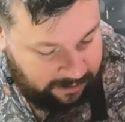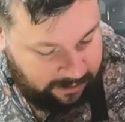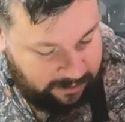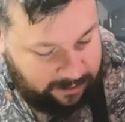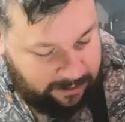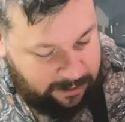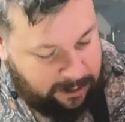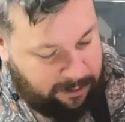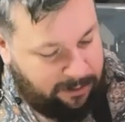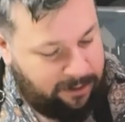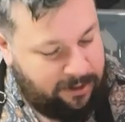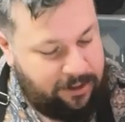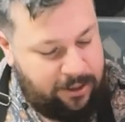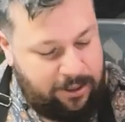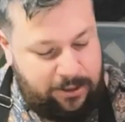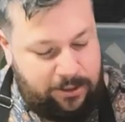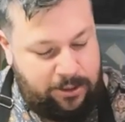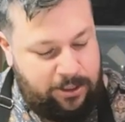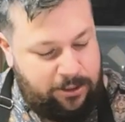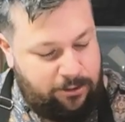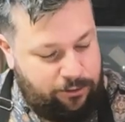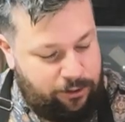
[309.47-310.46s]
You know what?
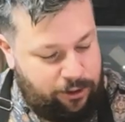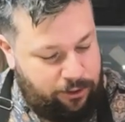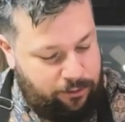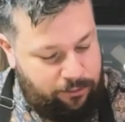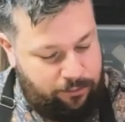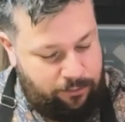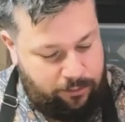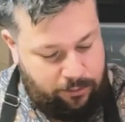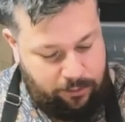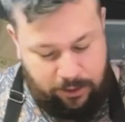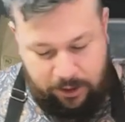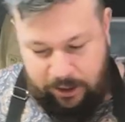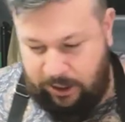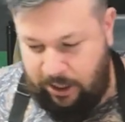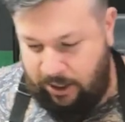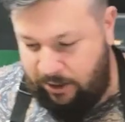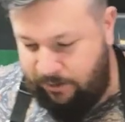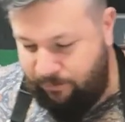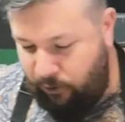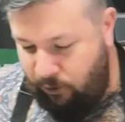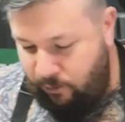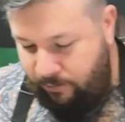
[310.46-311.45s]
This will do. We'll just take a
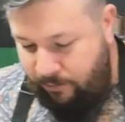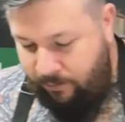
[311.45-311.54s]
spoon.